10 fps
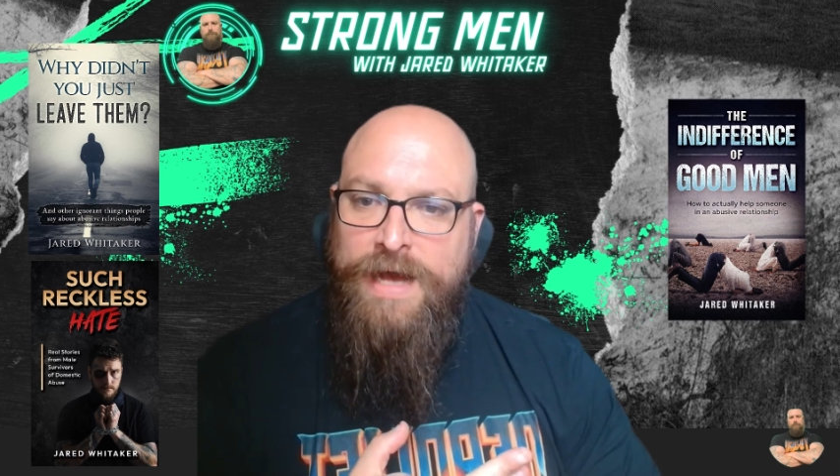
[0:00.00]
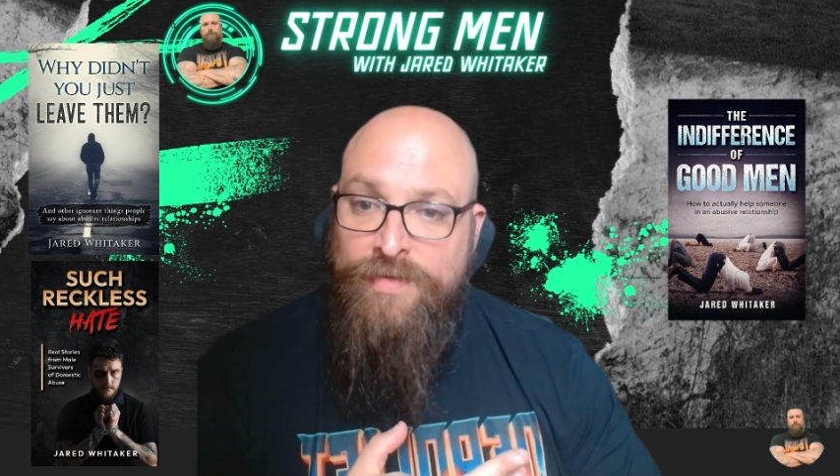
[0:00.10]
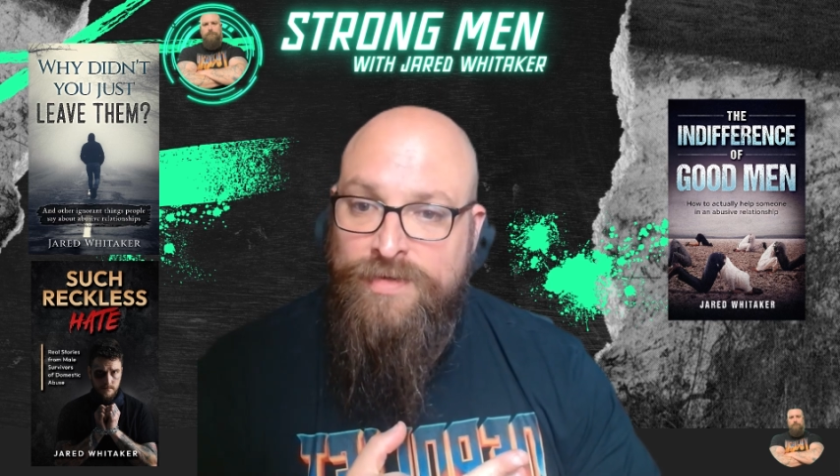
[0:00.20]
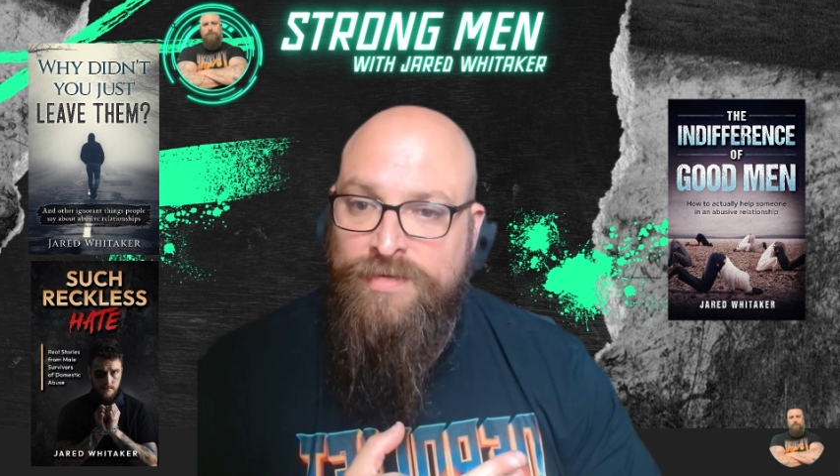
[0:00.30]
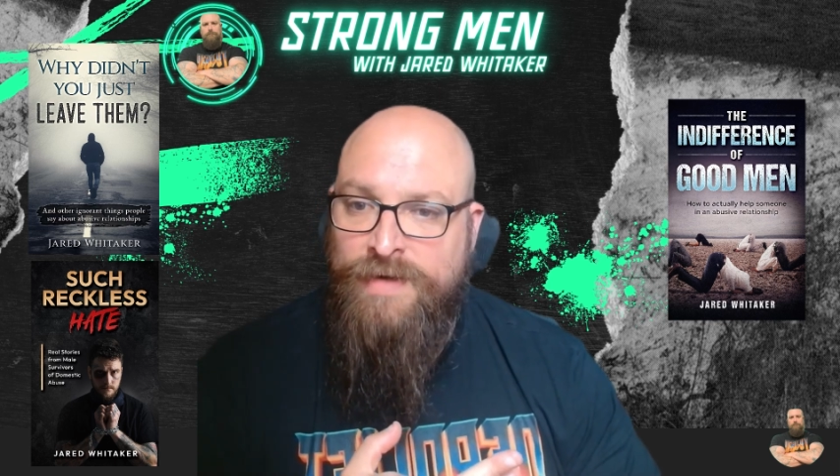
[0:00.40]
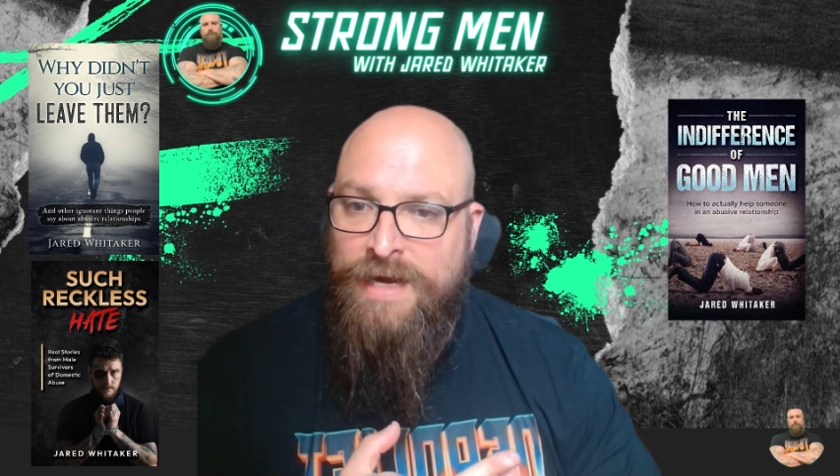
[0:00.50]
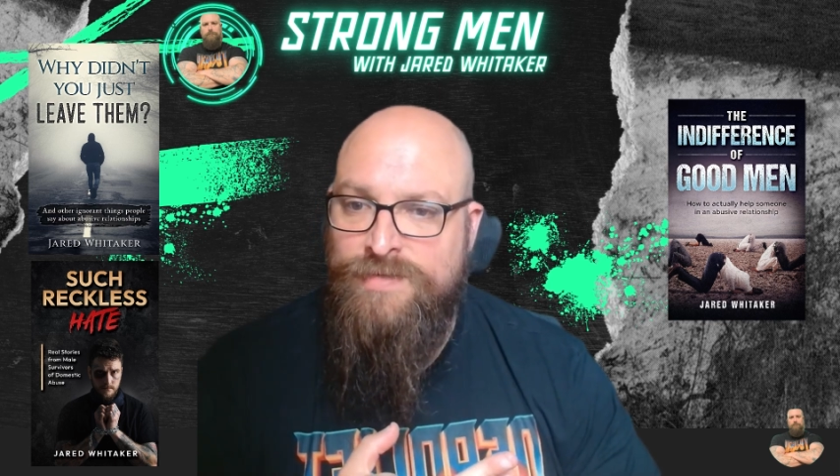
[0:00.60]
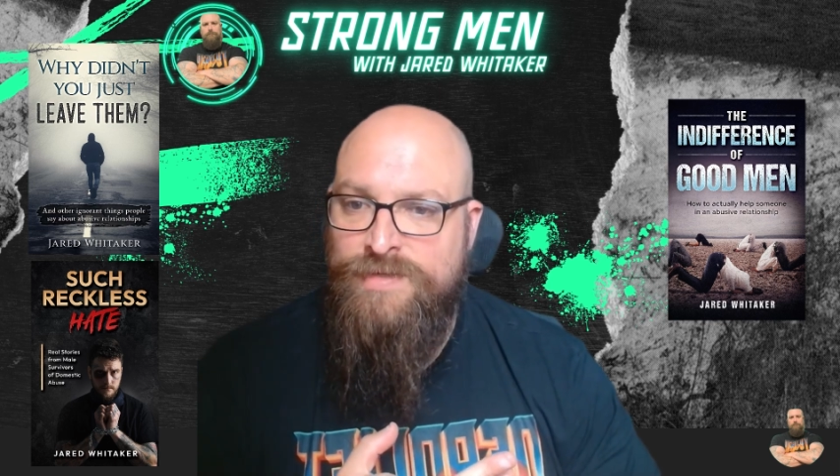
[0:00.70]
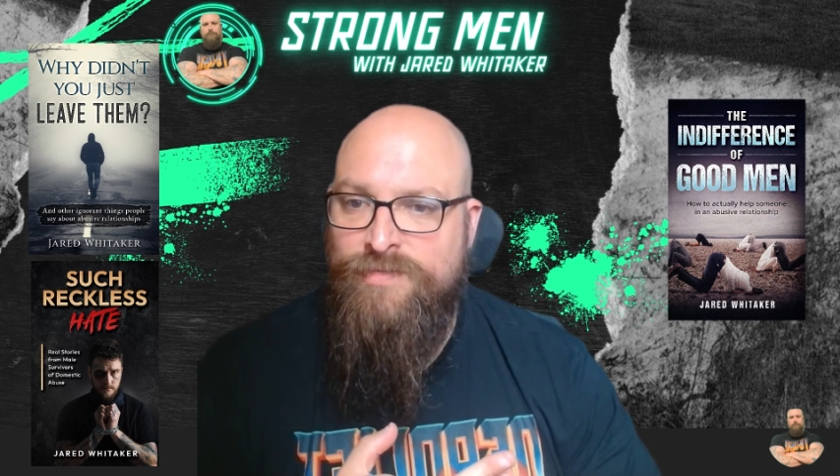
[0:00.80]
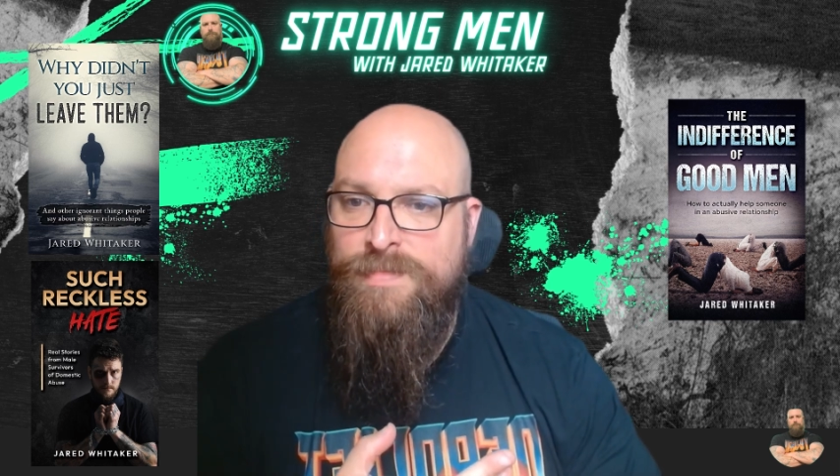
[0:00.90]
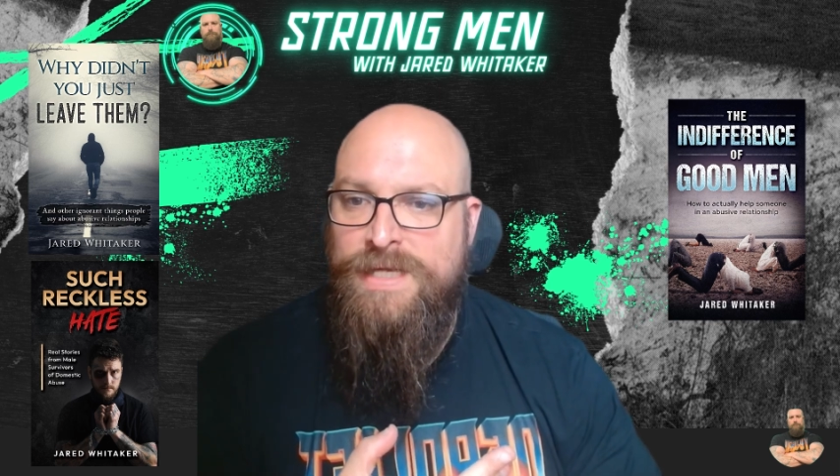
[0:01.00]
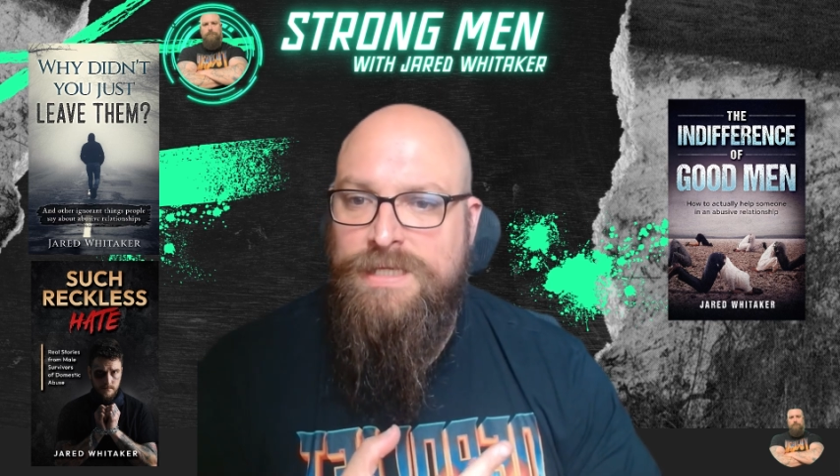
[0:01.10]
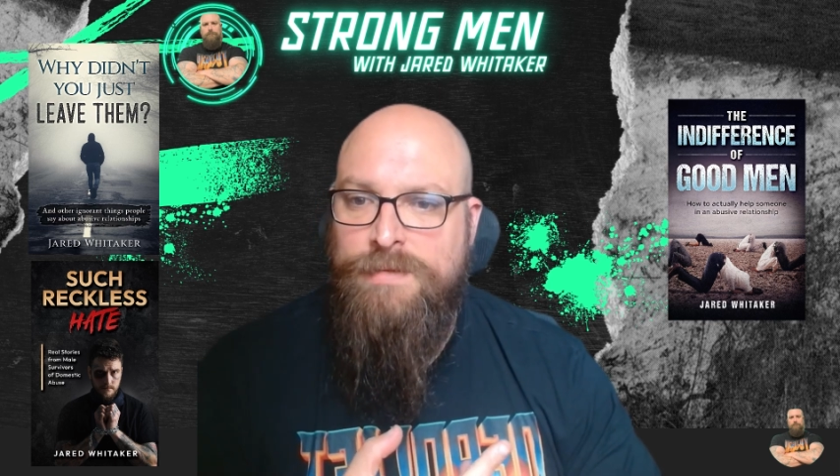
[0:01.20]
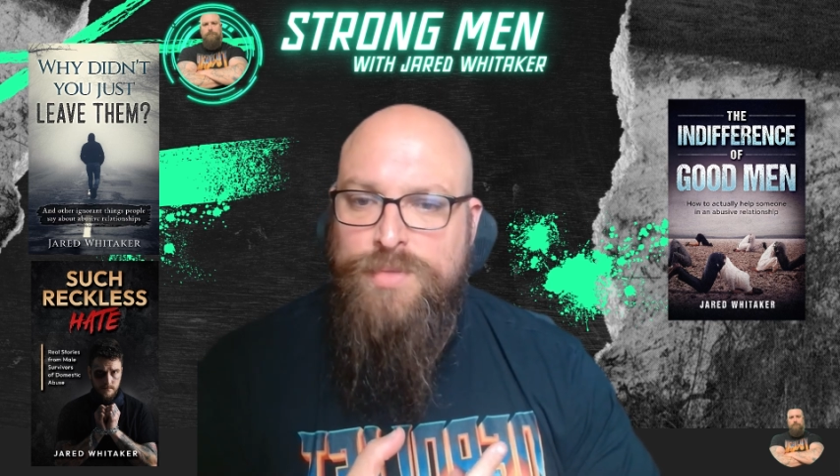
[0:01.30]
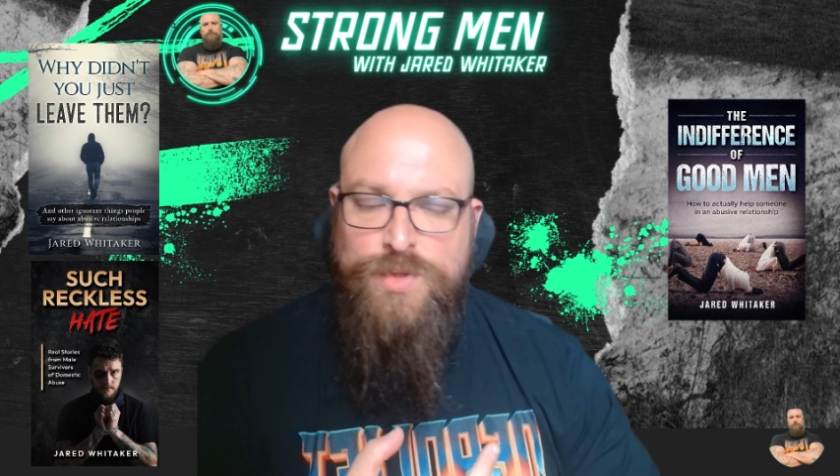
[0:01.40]
other survivors of
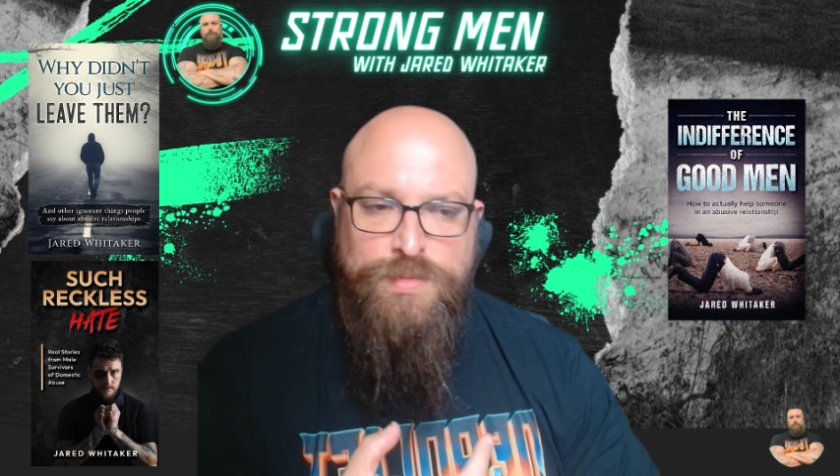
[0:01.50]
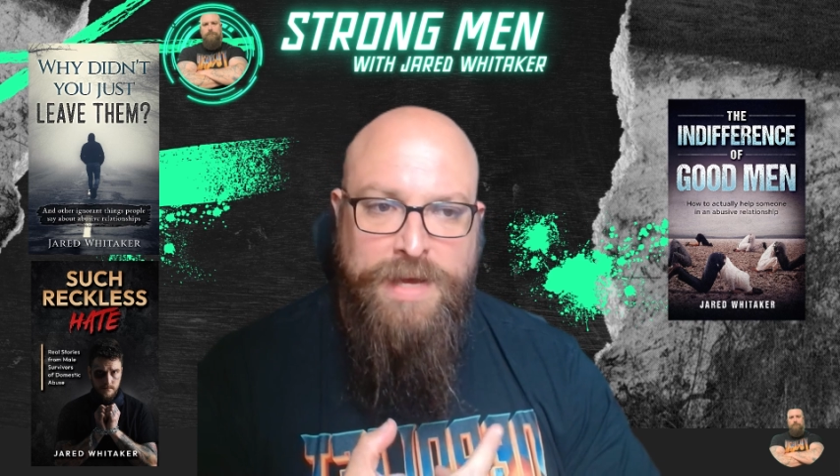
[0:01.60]
domestic abuse,